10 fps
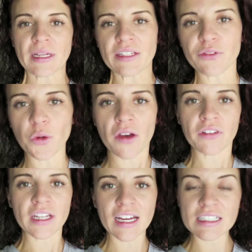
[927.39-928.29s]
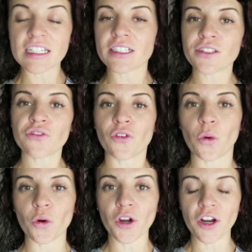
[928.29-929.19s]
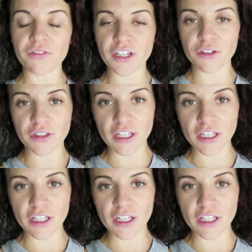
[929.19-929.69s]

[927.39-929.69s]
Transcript: and if you have any ideas for a video